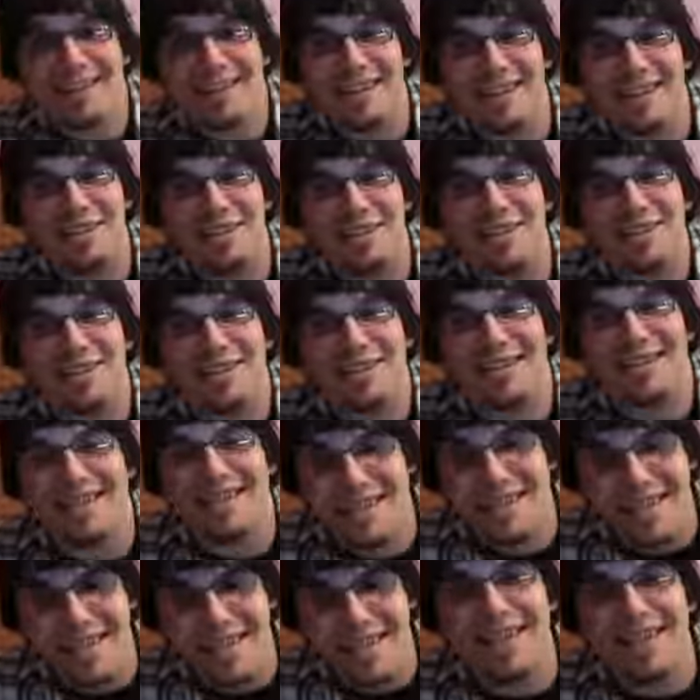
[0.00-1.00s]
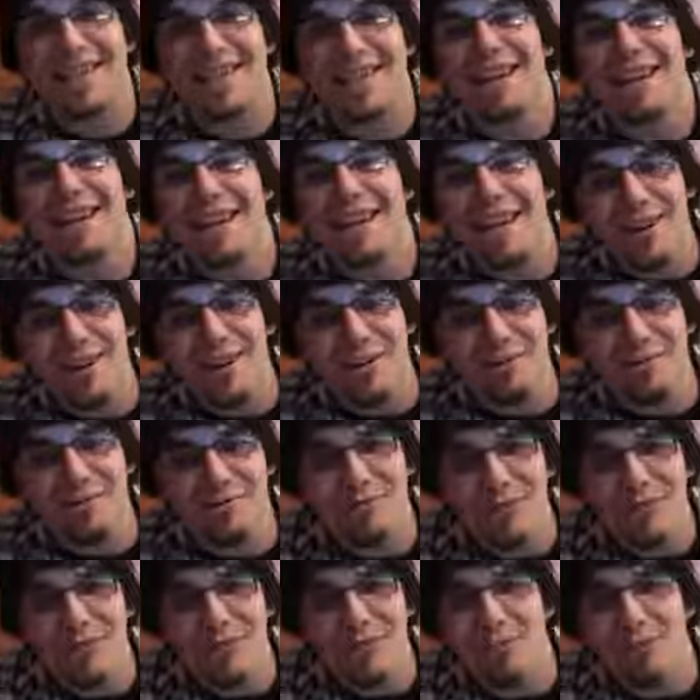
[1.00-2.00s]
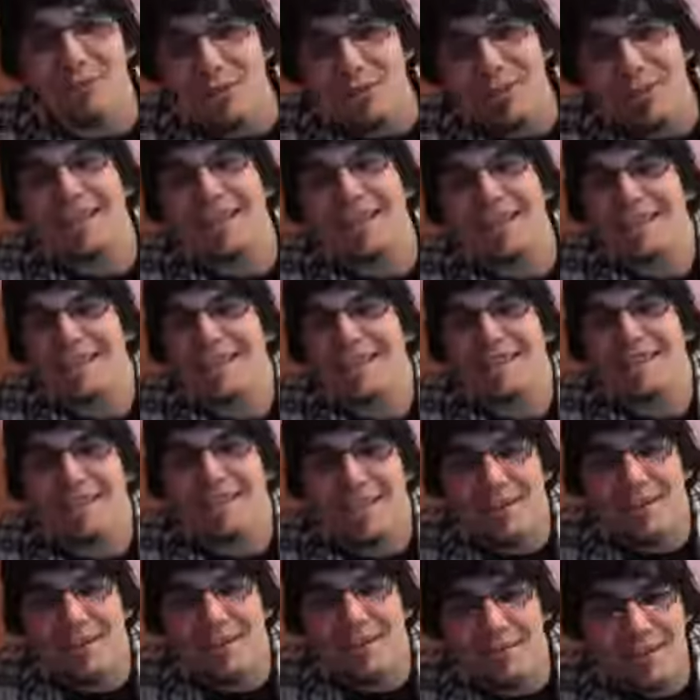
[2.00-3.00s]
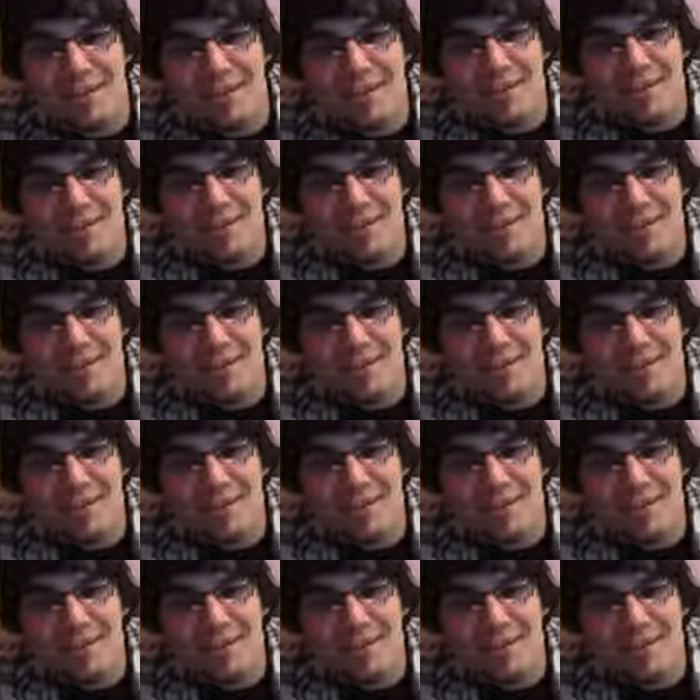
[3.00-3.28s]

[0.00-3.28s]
Are you just sick of looking at this stuff all the time?